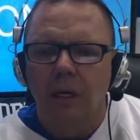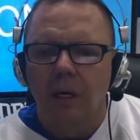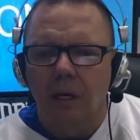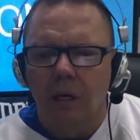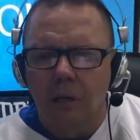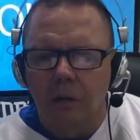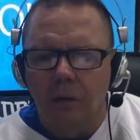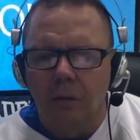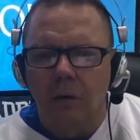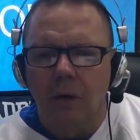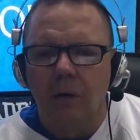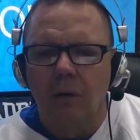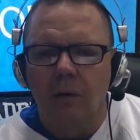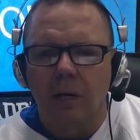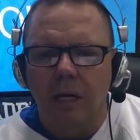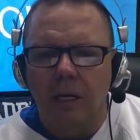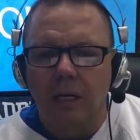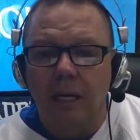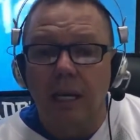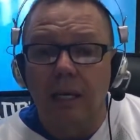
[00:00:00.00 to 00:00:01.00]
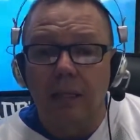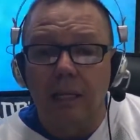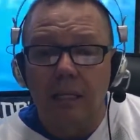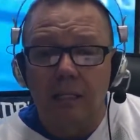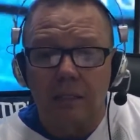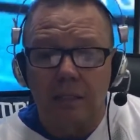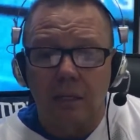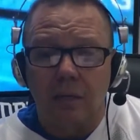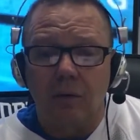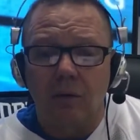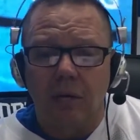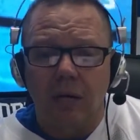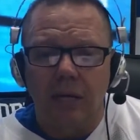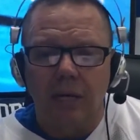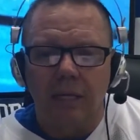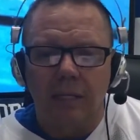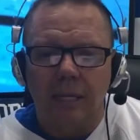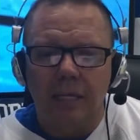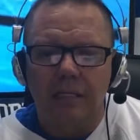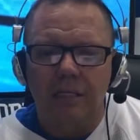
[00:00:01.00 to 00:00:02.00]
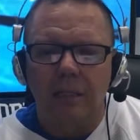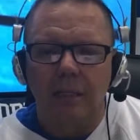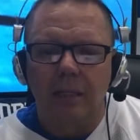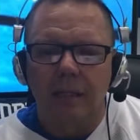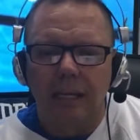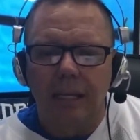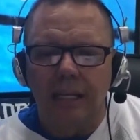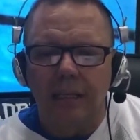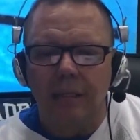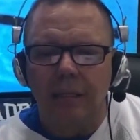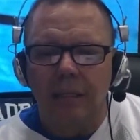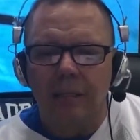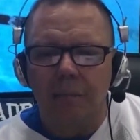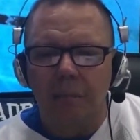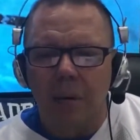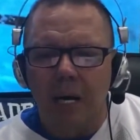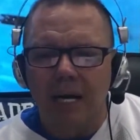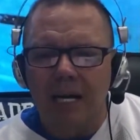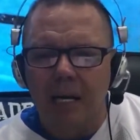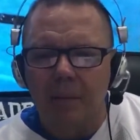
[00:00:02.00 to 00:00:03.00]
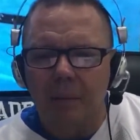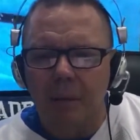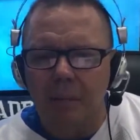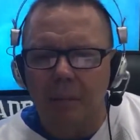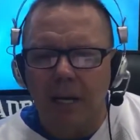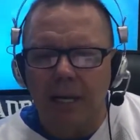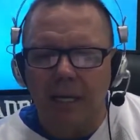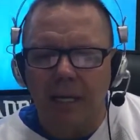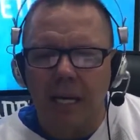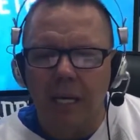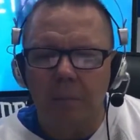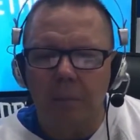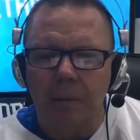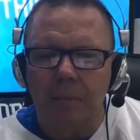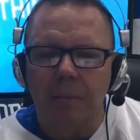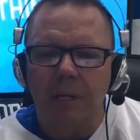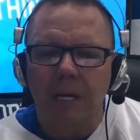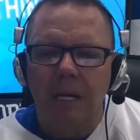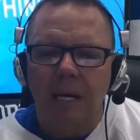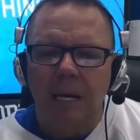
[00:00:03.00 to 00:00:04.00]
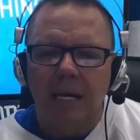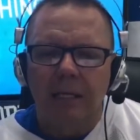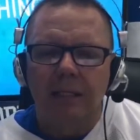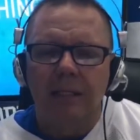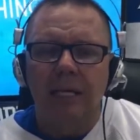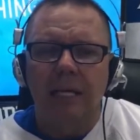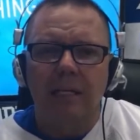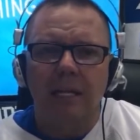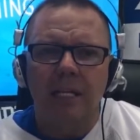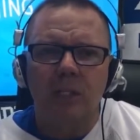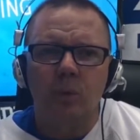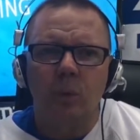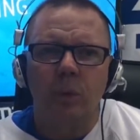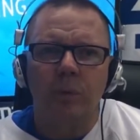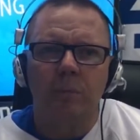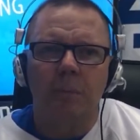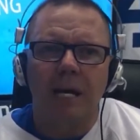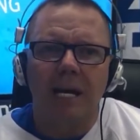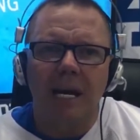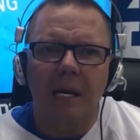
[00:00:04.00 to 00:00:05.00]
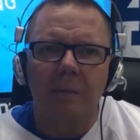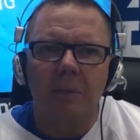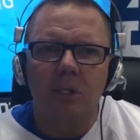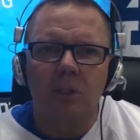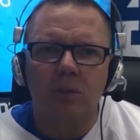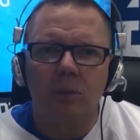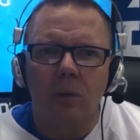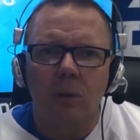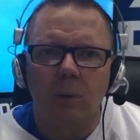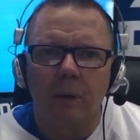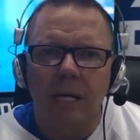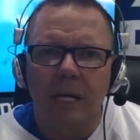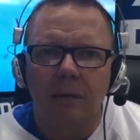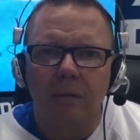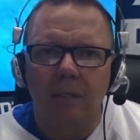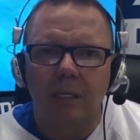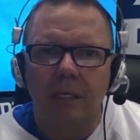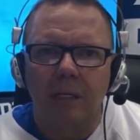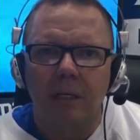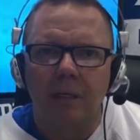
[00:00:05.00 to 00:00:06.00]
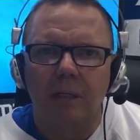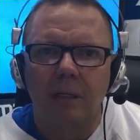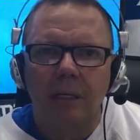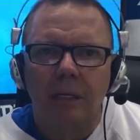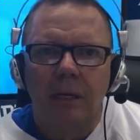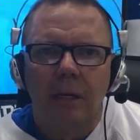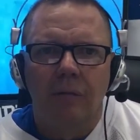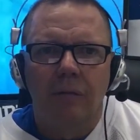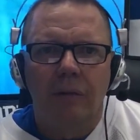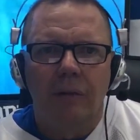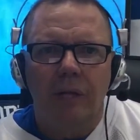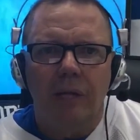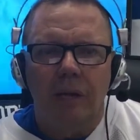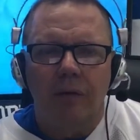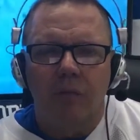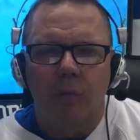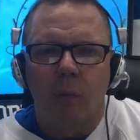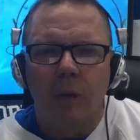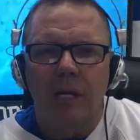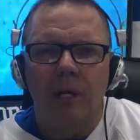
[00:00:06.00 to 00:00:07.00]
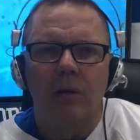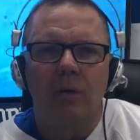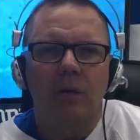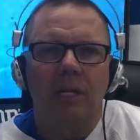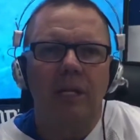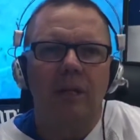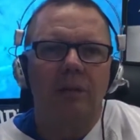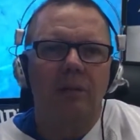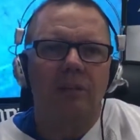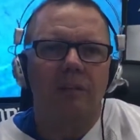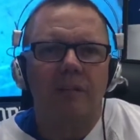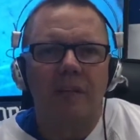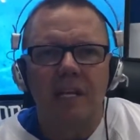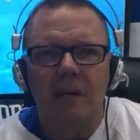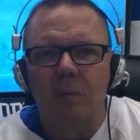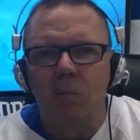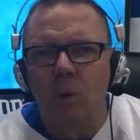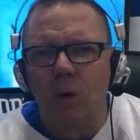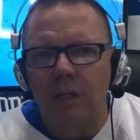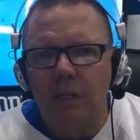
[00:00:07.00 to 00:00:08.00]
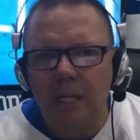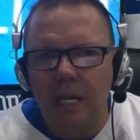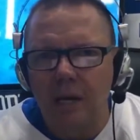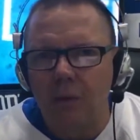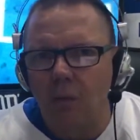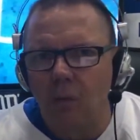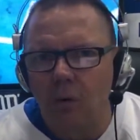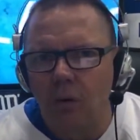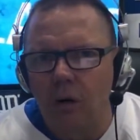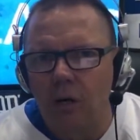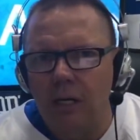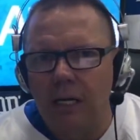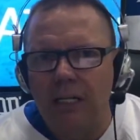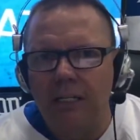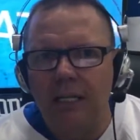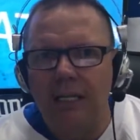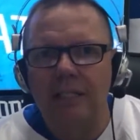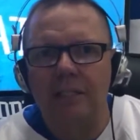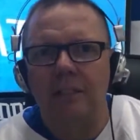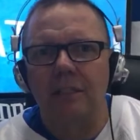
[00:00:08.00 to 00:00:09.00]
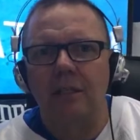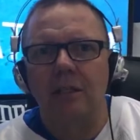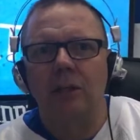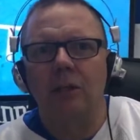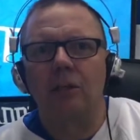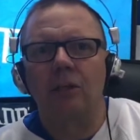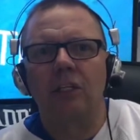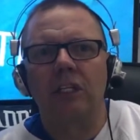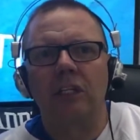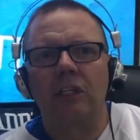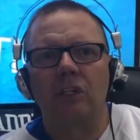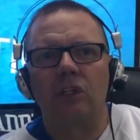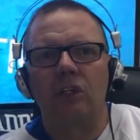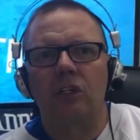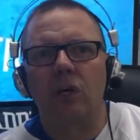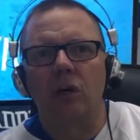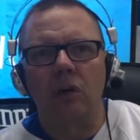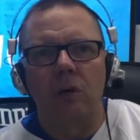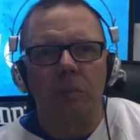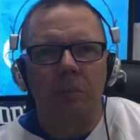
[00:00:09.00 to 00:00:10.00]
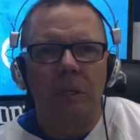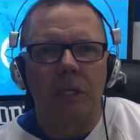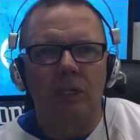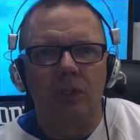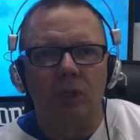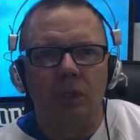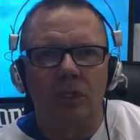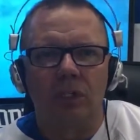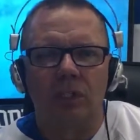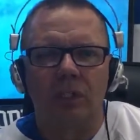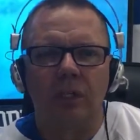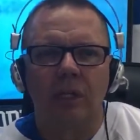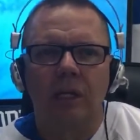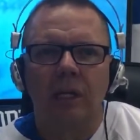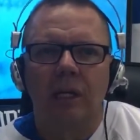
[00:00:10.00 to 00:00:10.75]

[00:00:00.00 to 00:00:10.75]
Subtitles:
Oh, okay. Yeah, that's okay. That's the link that Miami might keep him. And yeah, that's what Miami's throwing out there, that if we don't give them what they want, and that's another thing to stir up interest.